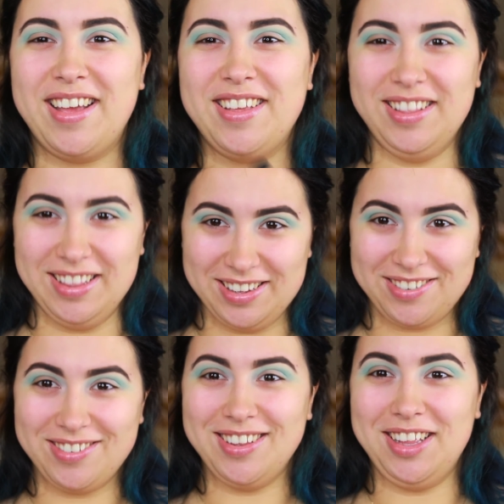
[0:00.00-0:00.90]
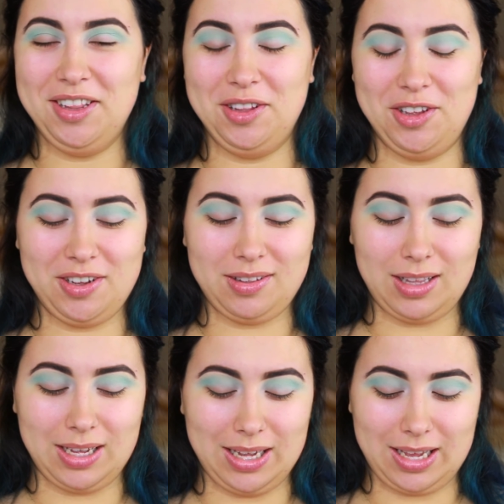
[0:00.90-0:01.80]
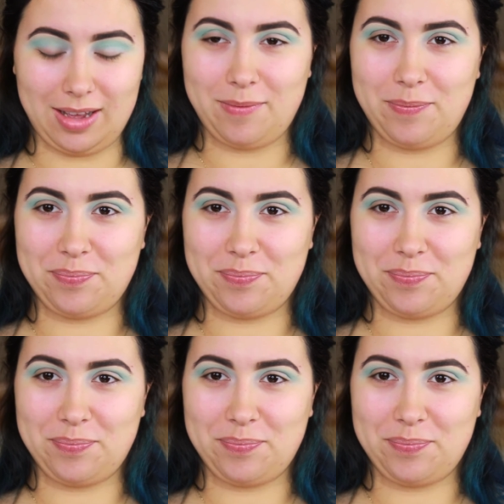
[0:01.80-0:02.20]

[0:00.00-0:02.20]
I literally look like,